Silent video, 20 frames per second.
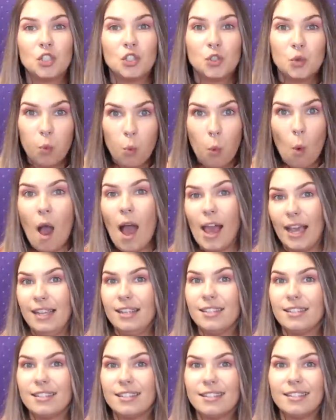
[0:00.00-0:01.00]

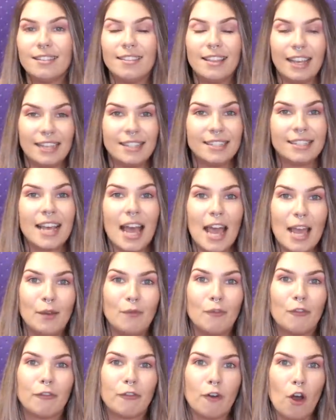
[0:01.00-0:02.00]
Twice this
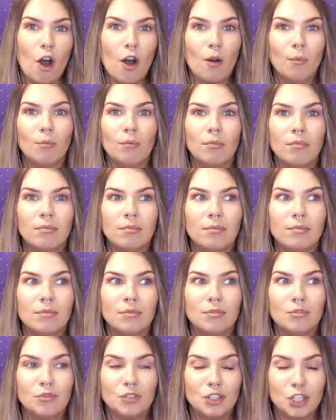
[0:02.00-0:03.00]
came from
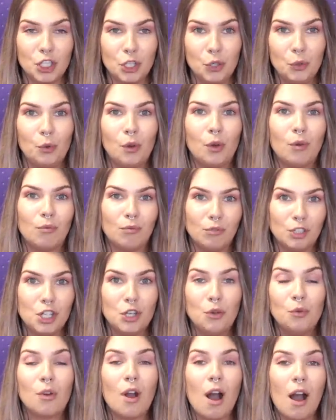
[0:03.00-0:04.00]
two,
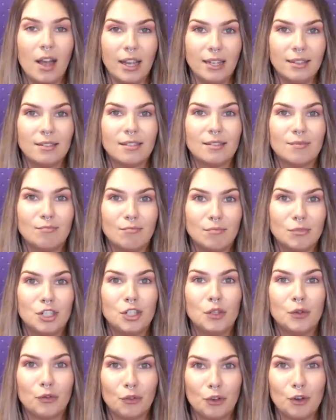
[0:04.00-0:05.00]
two guys,
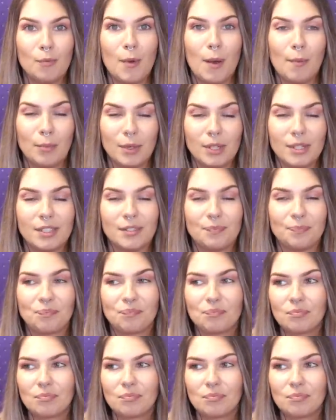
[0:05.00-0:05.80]
two crew members